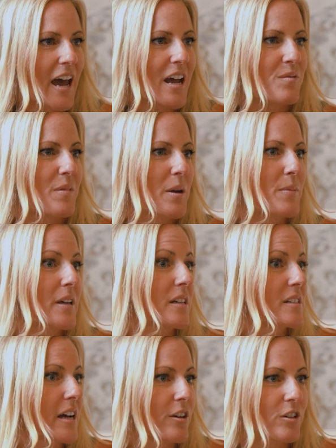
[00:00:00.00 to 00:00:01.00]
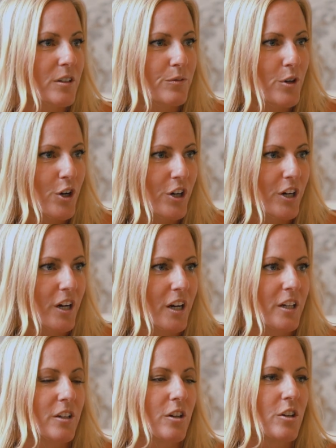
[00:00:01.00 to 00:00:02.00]
and maybe a decorative hood.
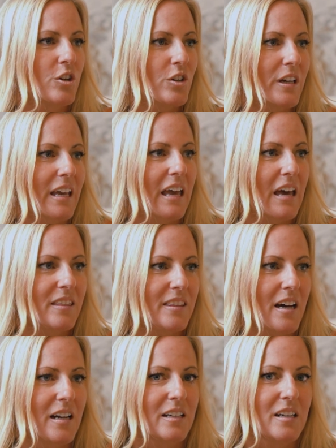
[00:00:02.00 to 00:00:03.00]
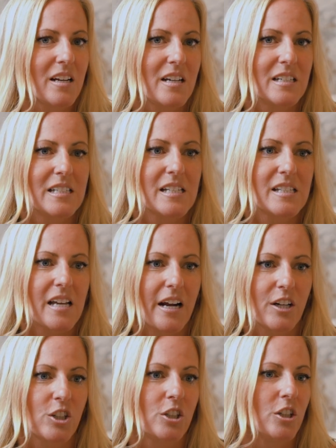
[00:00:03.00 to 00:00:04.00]
You can get that
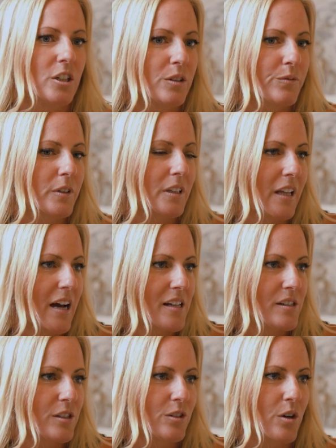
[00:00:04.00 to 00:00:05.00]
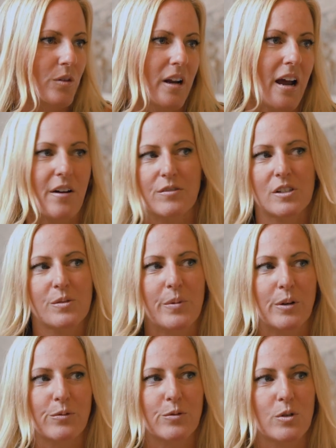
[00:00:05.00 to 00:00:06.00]
designer look for less. You don't have to
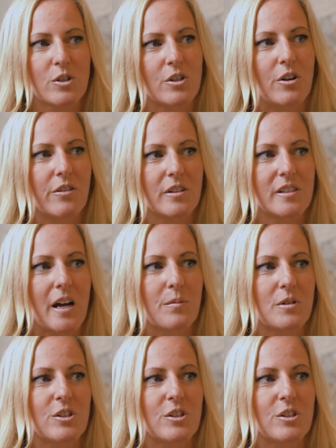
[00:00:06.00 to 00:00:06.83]
spend a fortune all the time to